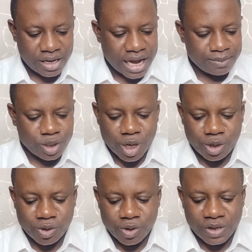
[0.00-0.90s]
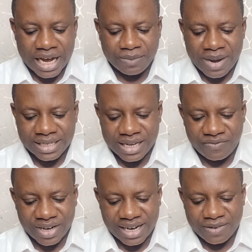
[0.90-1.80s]
I'm sure you know that passage
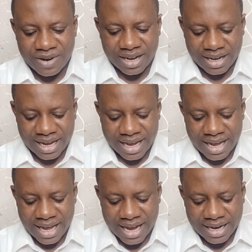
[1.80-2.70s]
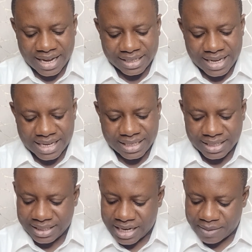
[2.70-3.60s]
very well.
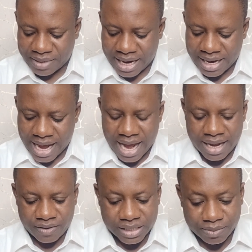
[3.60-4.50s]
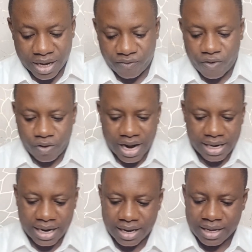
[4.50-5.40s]
Ecclesiastes chapter
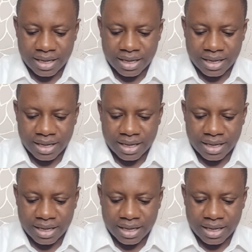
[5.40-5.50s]
4.